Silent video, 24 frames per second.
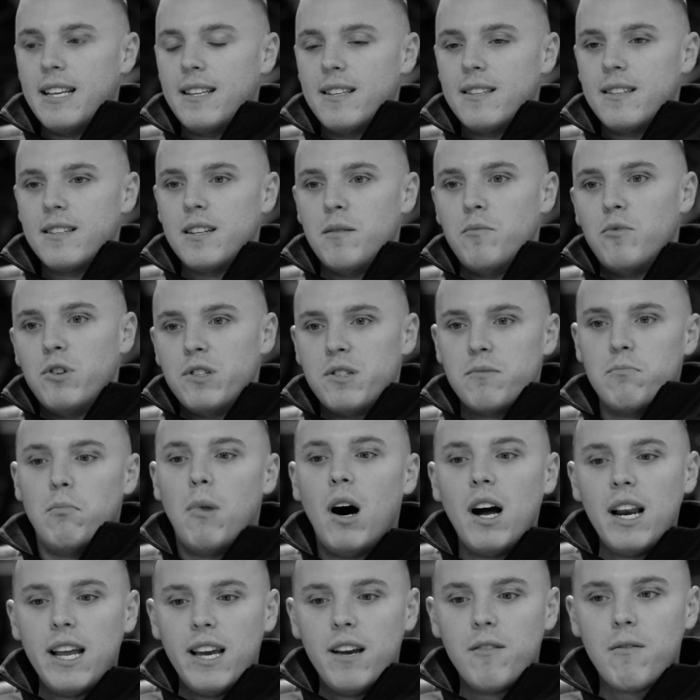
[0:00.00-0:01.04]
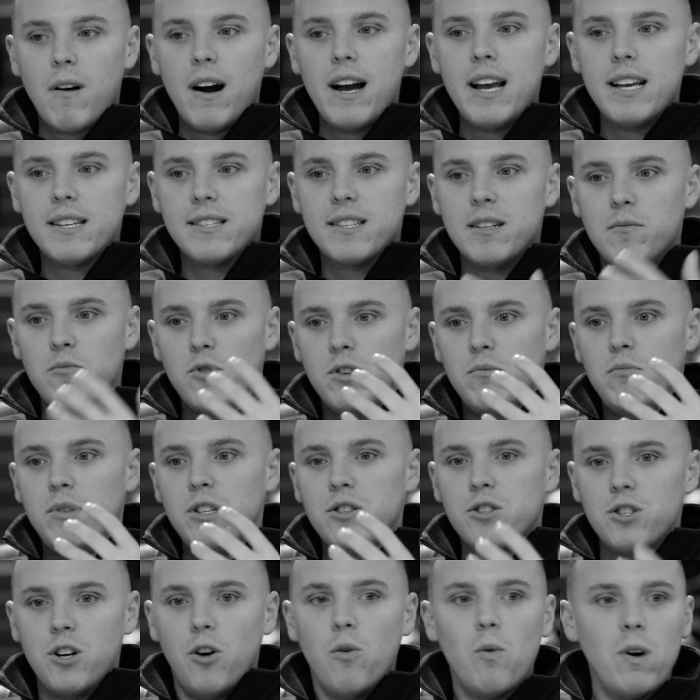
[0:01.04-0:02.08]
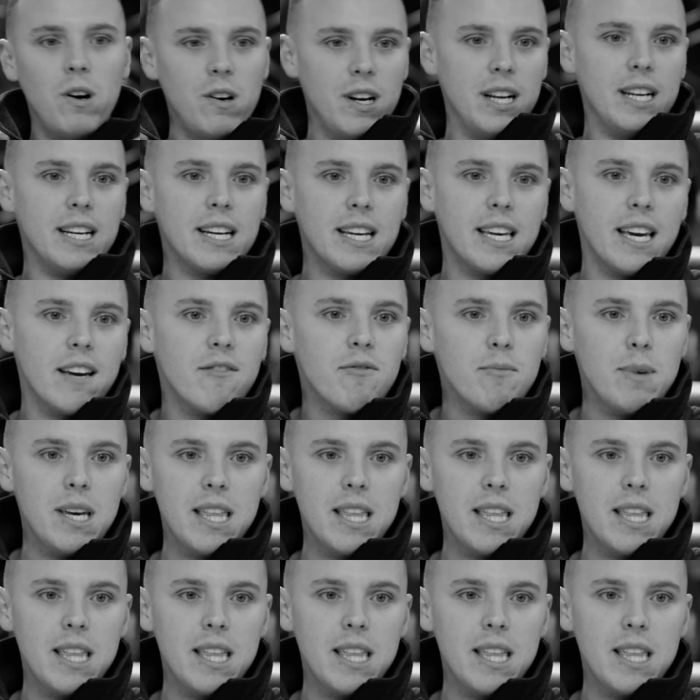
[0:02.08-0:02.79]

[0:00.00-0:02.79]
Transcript: someone's money, right? Someone be so willing to give me